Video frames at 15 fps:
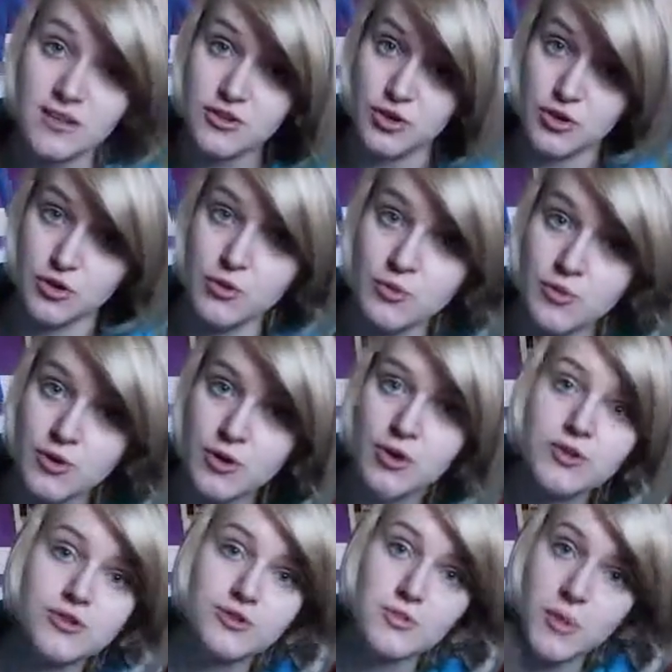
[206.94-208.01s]
you
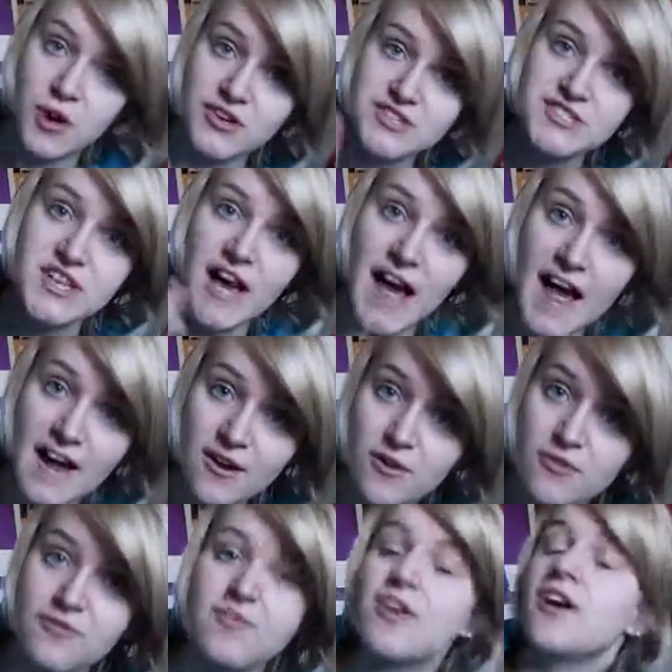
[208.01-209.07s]
to watch The
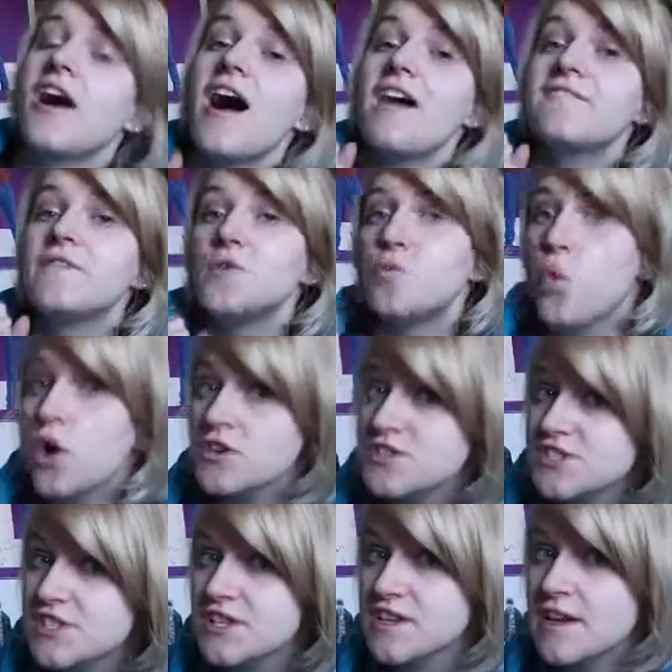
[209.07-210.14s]
Hangover. Have you
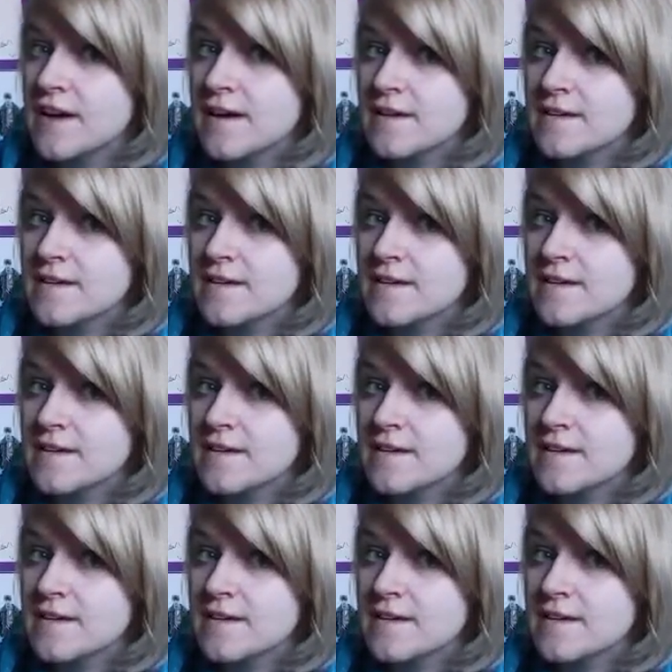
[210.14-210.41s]
watched it yet?